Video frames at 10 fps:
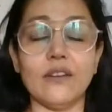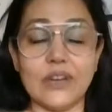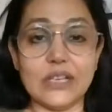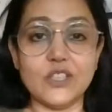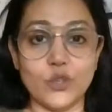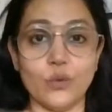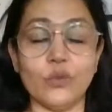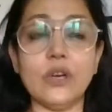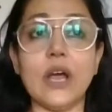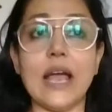very
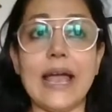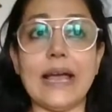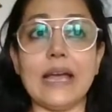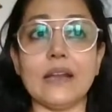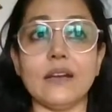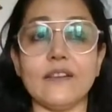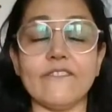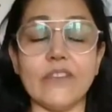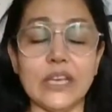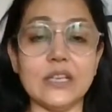soon, and
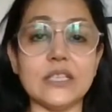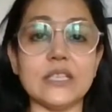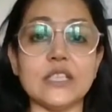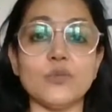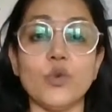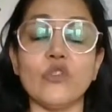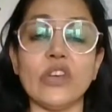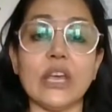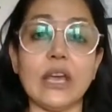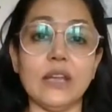Venus is
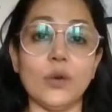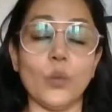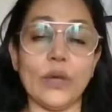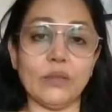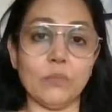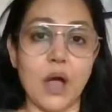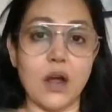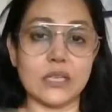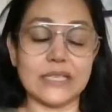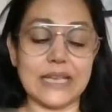moving in with
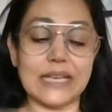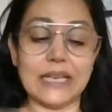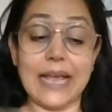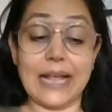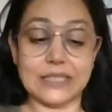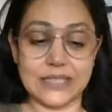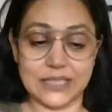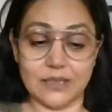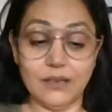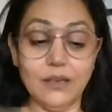Mars in Cancer,